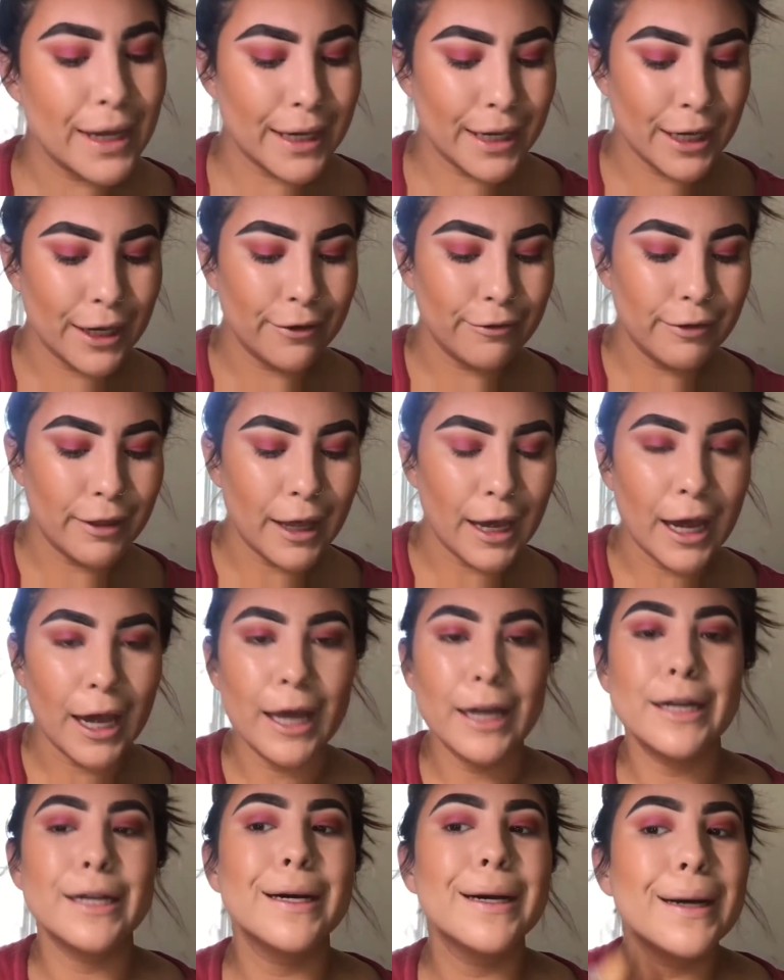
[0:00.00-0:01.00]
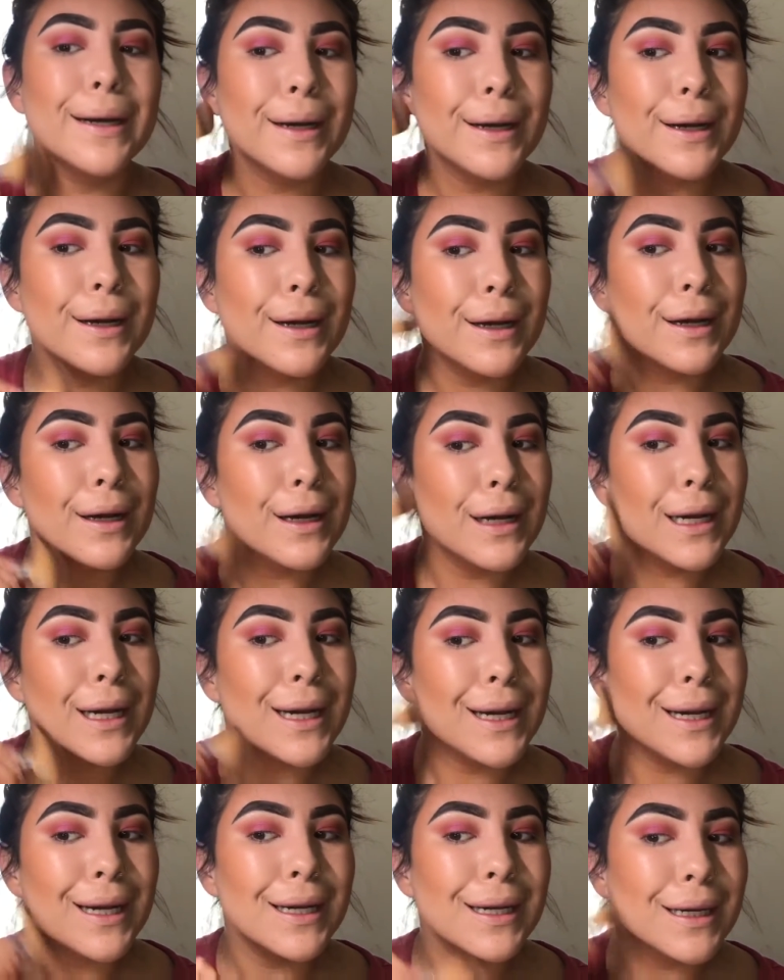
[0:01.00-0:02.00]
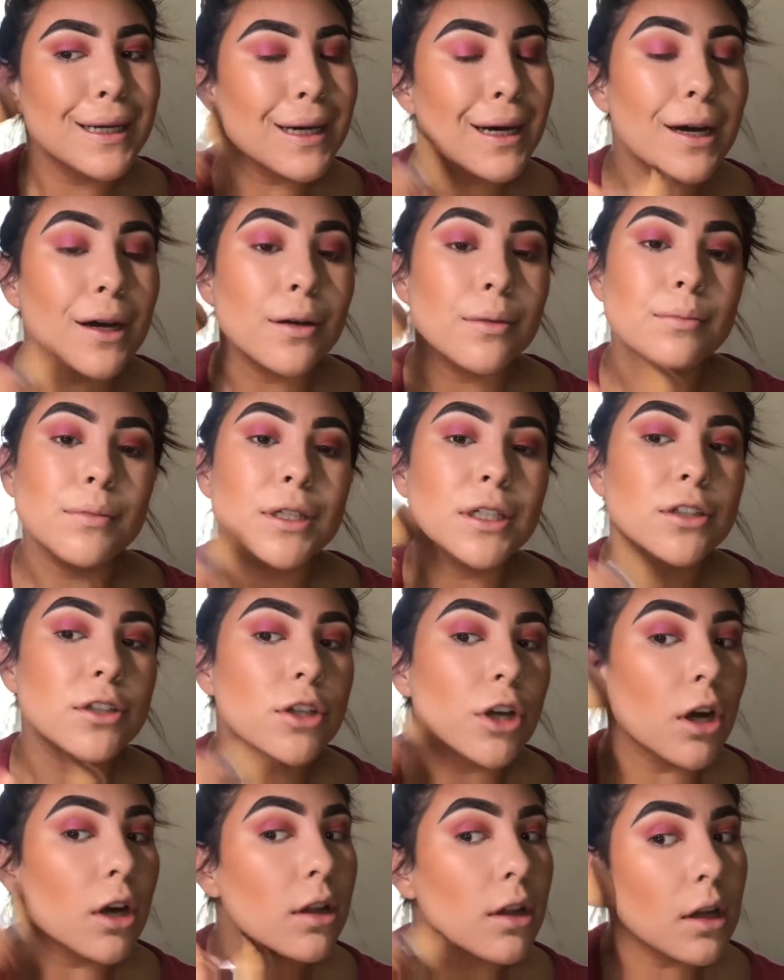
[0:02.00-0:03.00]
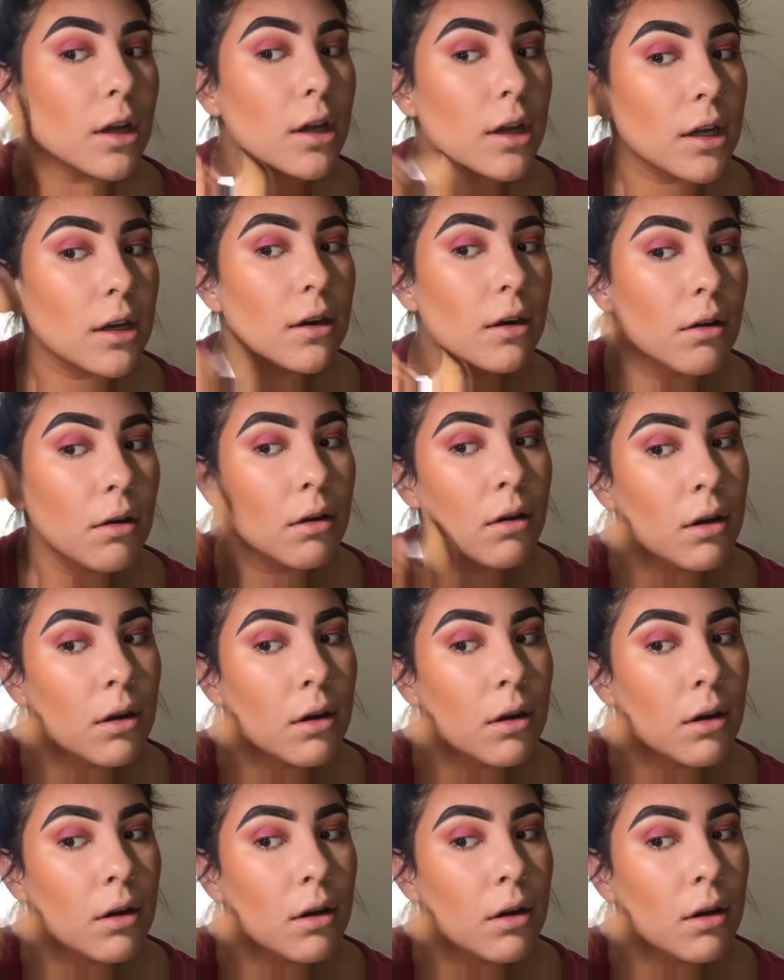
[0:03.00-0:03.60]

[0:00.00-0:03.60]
give that cut me jawline,